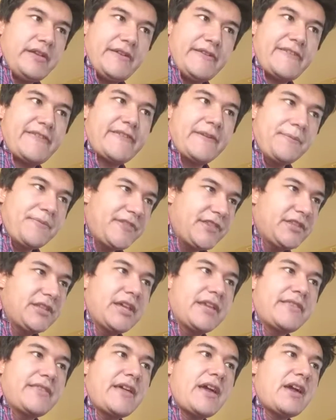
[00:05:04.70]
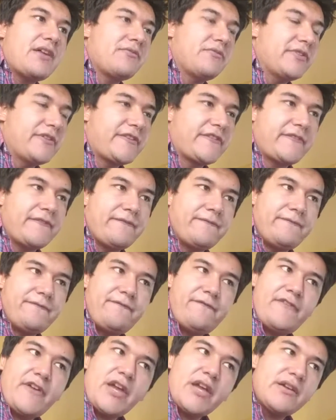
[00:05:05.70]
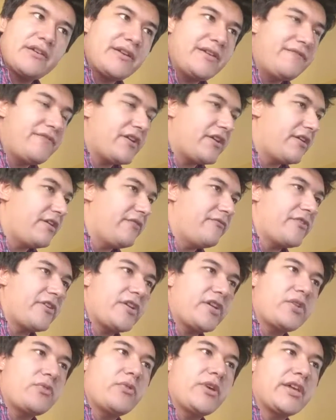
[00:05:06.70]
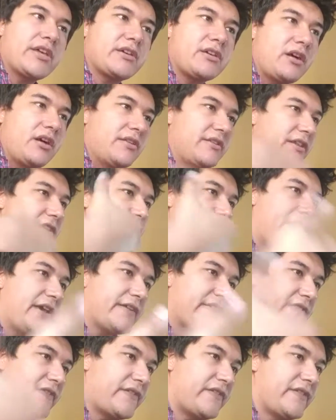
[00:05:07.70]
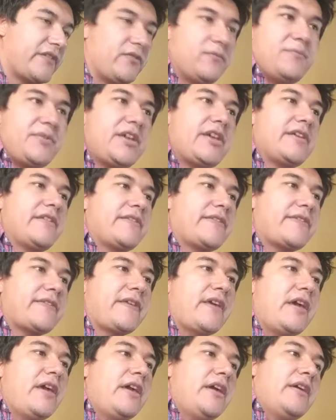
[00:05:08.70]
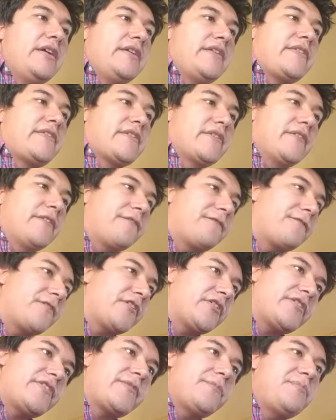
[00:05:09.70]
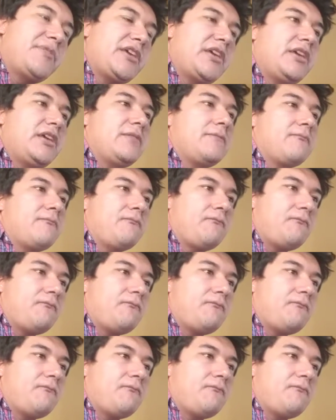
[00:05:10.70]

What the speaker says: something like that where it's very, very, very quick on the next two beats. So the first beat,